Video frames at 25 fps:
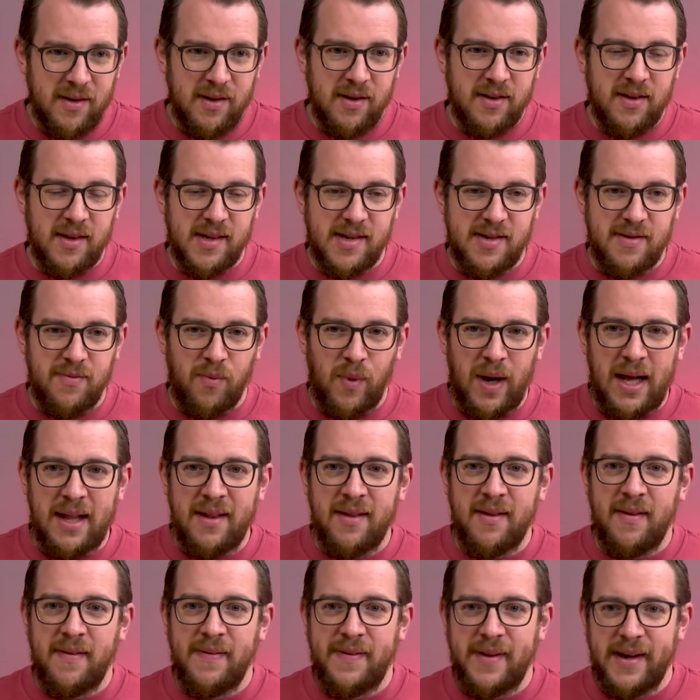
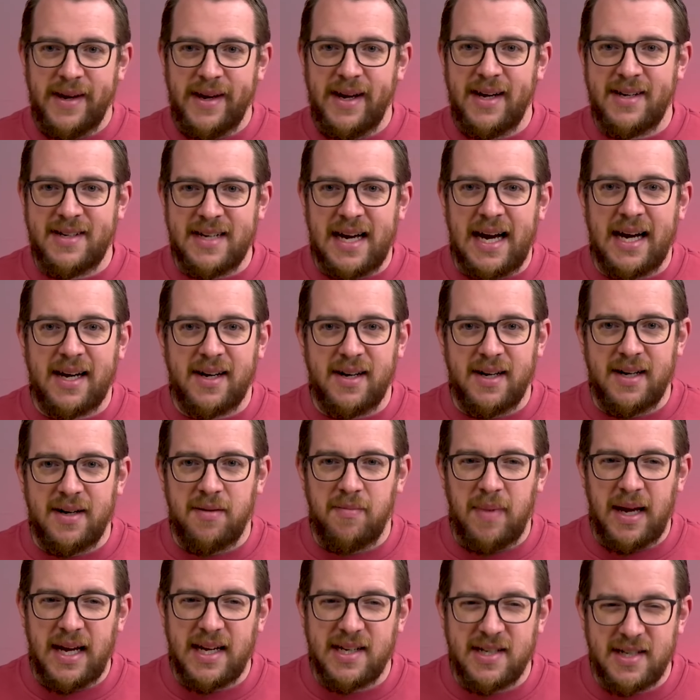the attacker
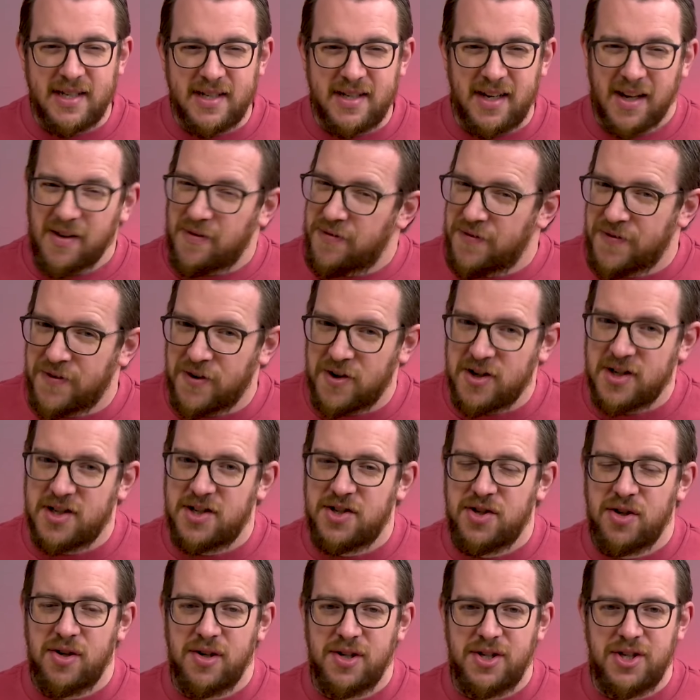makes his like
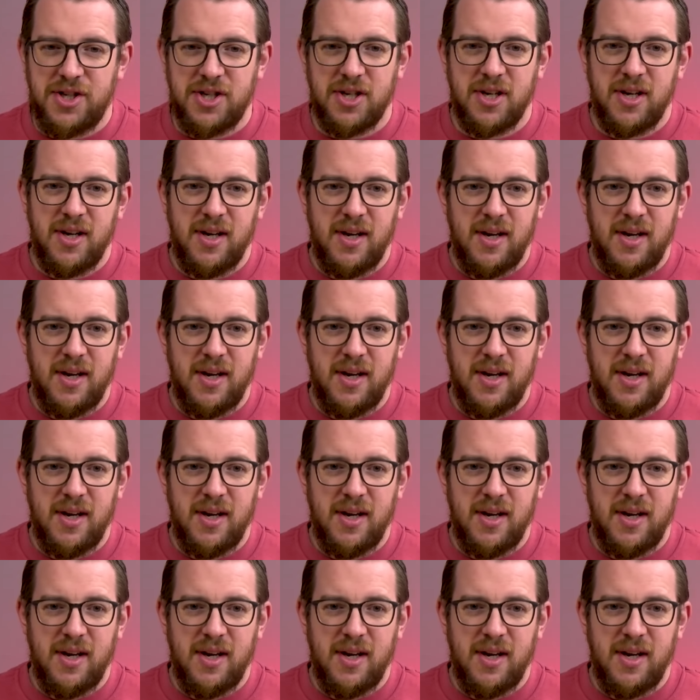first touch,